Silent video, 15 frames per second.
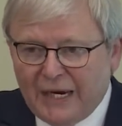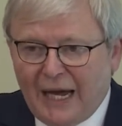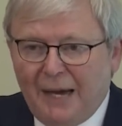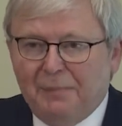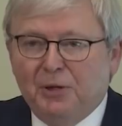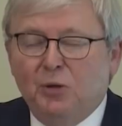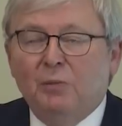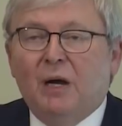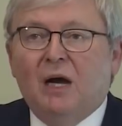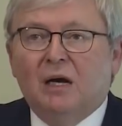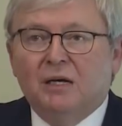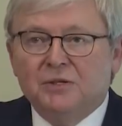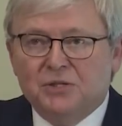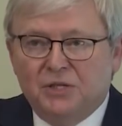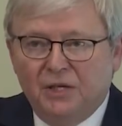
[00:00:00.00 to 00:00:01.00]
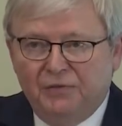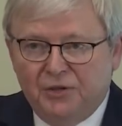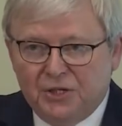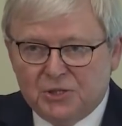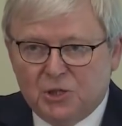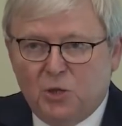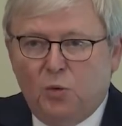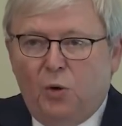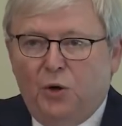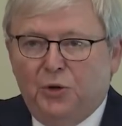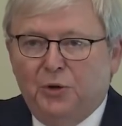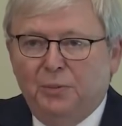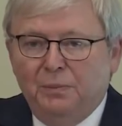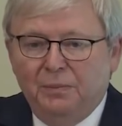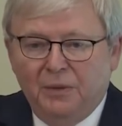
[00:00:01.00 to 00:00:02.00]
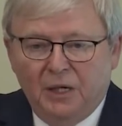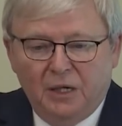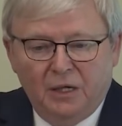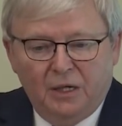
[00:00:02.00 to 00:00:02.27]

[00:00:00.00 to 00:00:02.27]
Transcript: capital markets, given its quantum,